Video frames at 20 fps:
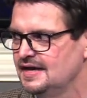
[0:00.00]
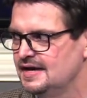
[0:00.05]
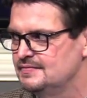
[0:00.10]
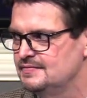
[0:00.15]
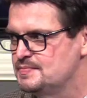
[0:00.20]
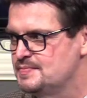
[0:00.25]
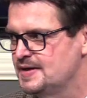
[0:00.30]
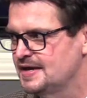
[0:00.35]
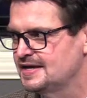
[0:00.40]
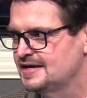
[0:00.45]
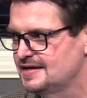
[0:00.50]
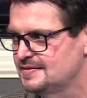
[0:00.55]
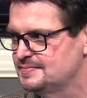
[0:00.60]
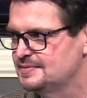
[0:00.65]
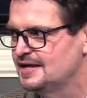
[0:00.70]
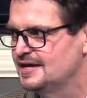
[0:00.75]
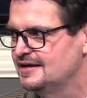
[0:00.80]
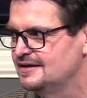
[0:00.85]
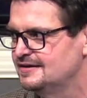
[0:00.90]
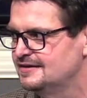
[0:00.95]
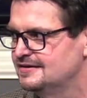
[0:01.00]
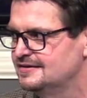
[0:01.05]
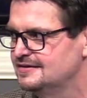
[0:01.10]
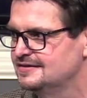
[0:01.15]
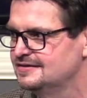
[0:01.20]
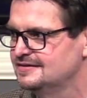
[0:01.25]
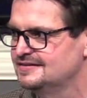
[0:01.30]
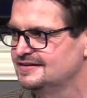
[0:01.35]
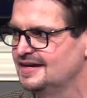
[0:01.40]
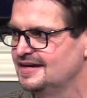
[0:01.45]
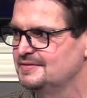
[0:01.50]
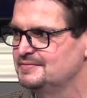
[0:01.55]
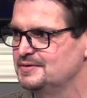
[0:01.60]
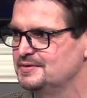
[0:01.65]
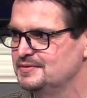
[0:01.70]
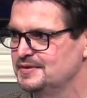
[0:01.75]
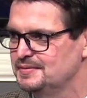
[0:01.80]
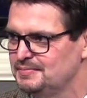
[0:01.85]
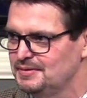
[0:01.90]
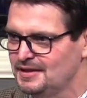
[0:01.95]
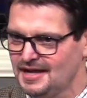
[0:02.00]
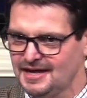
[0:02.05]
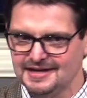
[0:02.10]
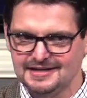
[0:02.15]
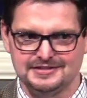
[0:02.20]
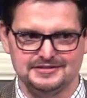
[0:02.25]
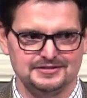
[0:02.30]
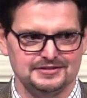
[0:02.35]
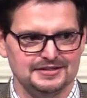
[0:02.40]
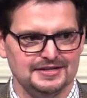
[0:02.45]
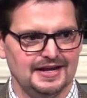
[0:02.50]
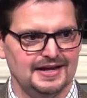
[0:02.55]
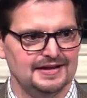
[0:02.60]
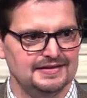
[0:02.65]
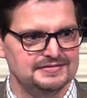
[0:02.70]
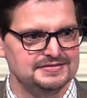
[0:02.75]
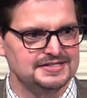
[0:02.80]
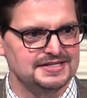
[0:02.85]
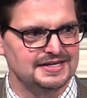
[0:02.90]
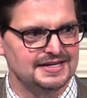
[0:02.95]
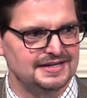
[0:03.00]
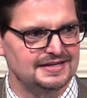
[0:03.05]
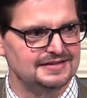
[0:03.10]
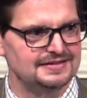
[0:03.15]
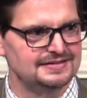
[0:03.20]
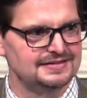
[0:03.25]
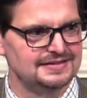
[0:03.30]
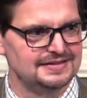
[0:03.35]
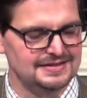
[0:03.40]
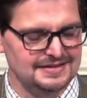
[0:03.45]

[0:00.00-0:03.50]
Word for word: and we pick it up later and we reapply it to our lives again.